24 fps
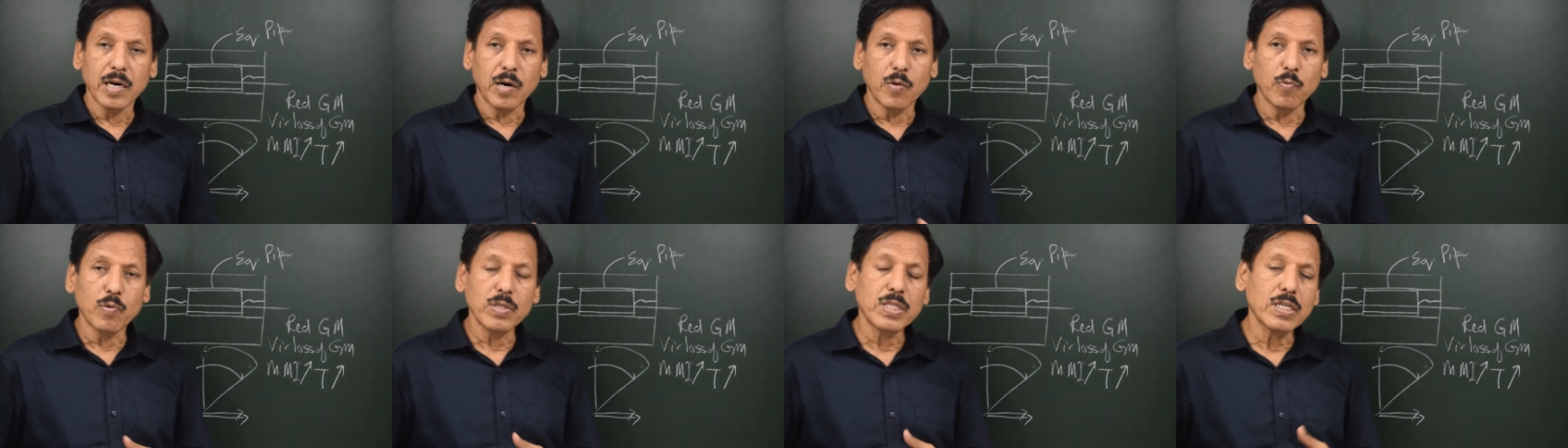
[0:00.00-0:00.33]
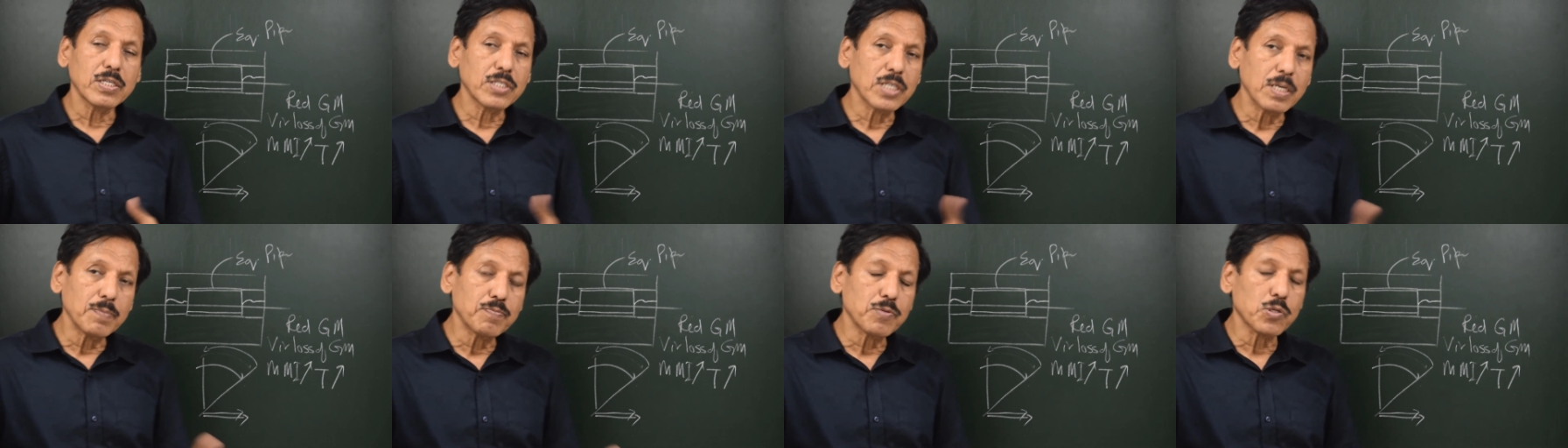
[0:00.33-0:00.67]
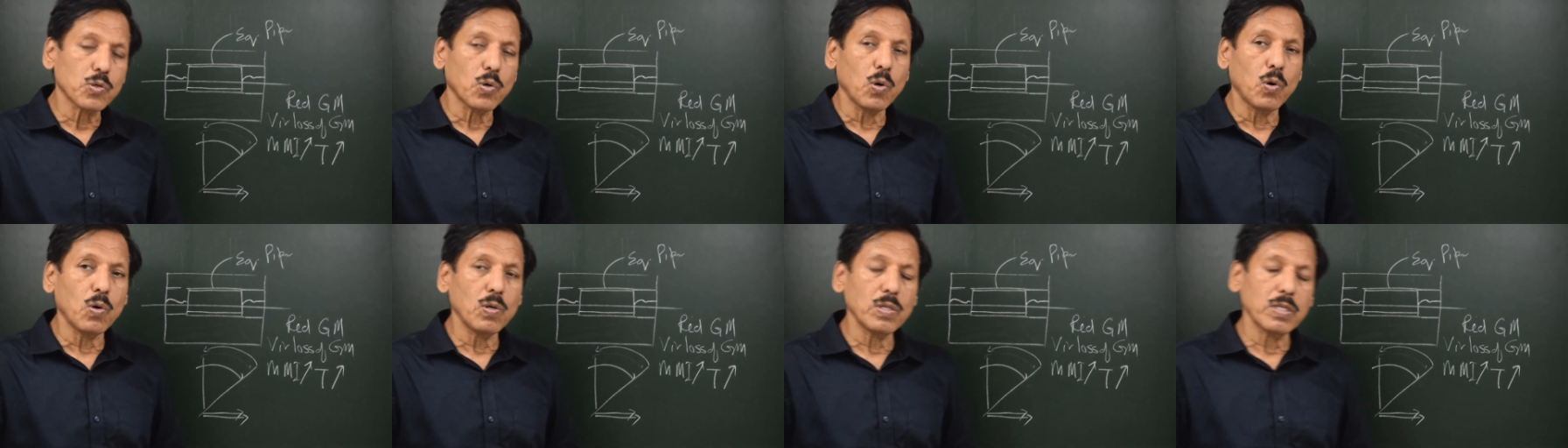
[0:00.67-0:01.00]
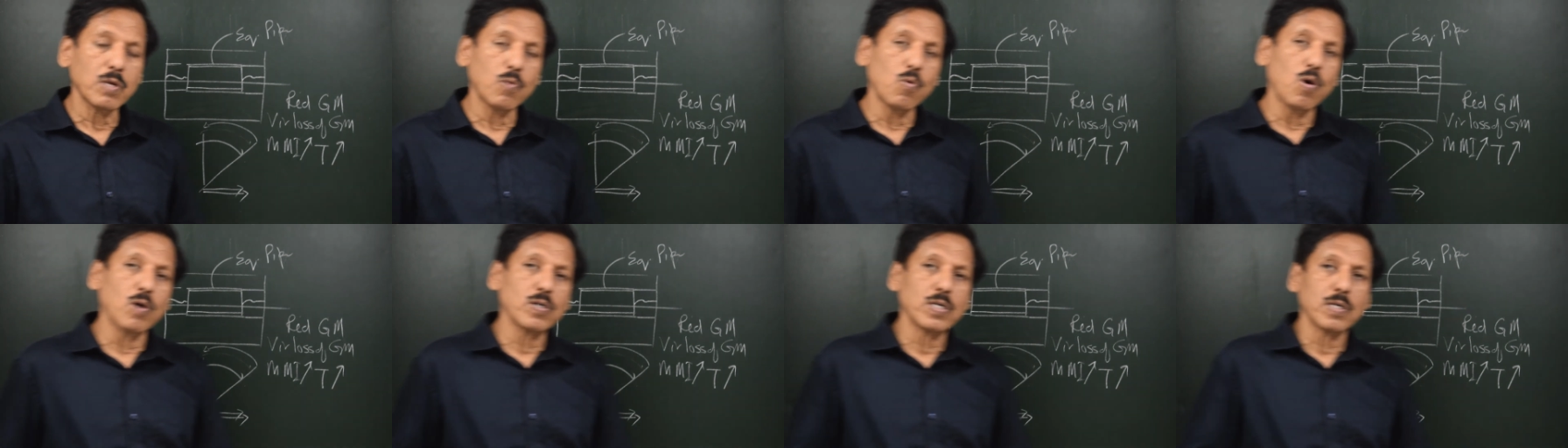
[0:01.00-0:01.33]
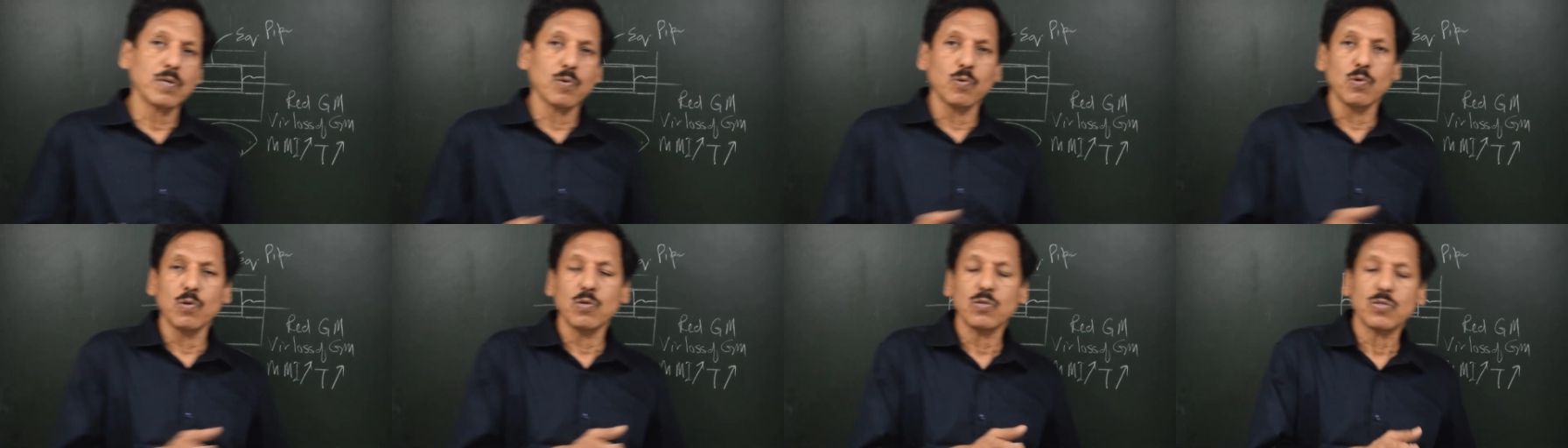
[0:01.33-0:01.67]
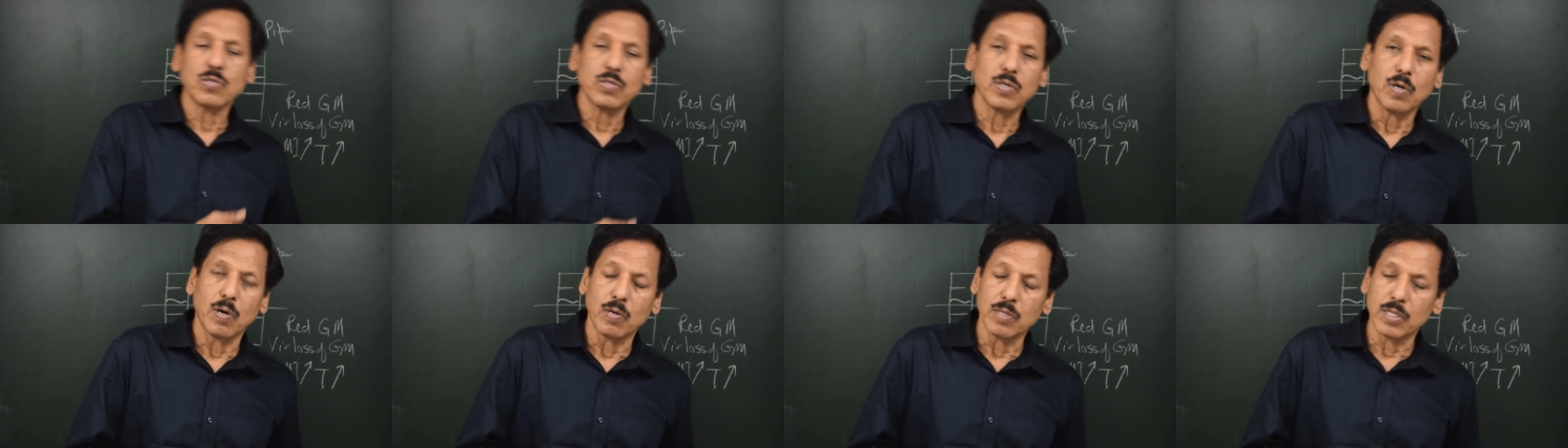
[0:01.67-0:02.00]
With the ship's roll, the water
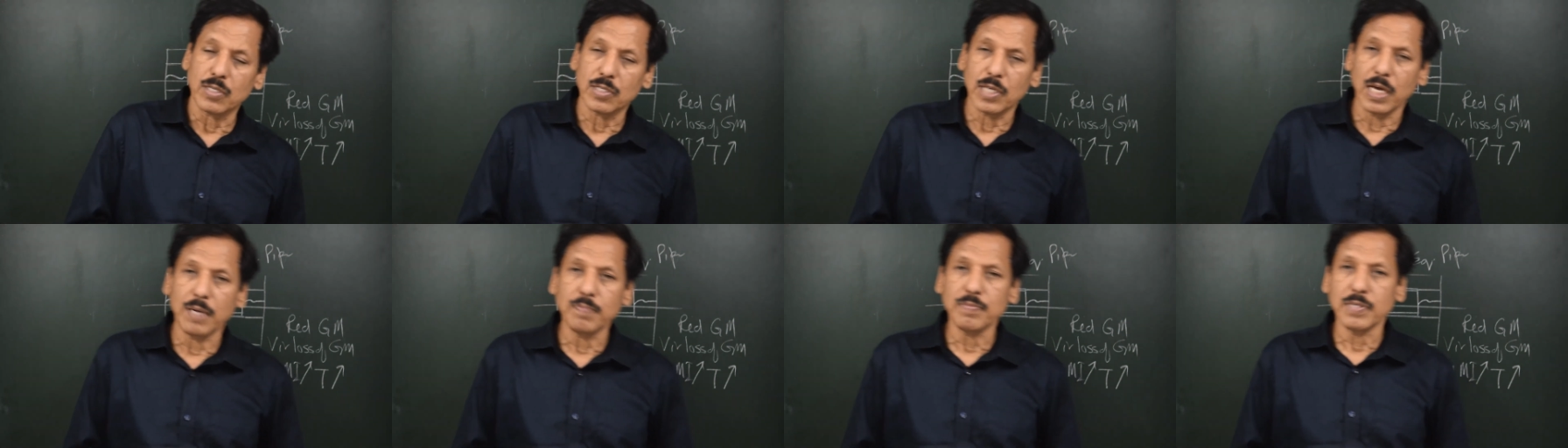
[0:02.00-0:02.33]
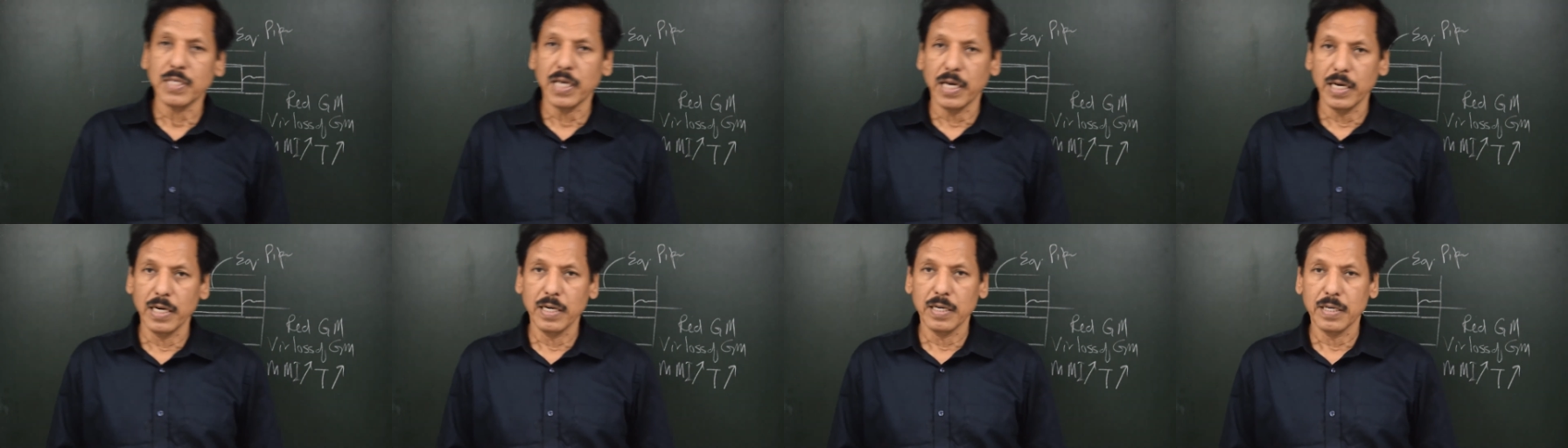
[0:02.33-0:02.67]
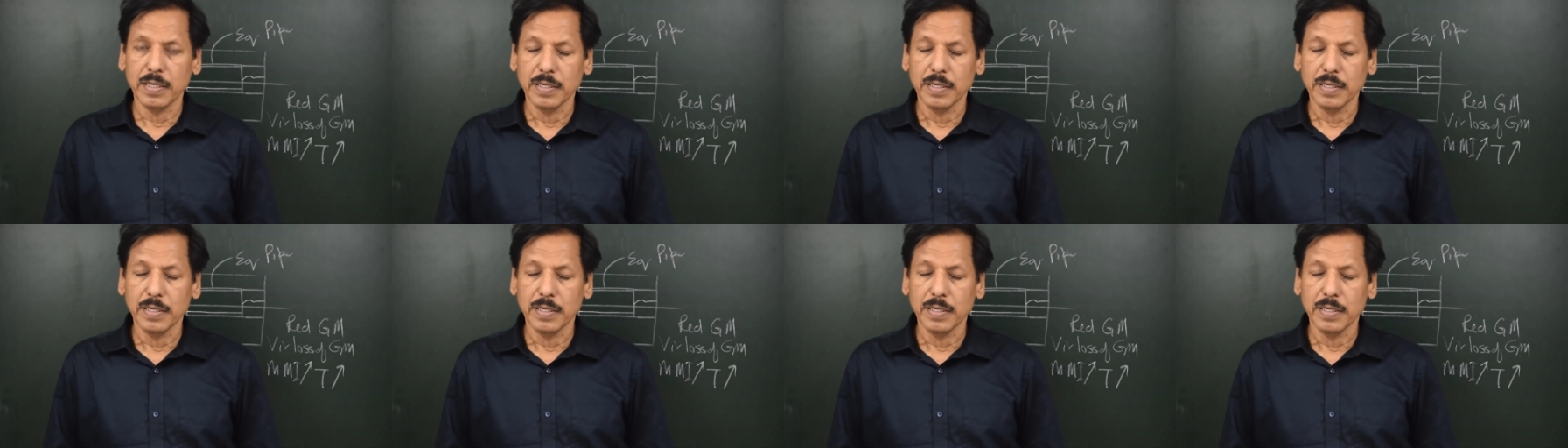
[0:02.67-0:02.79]
goes on the same side.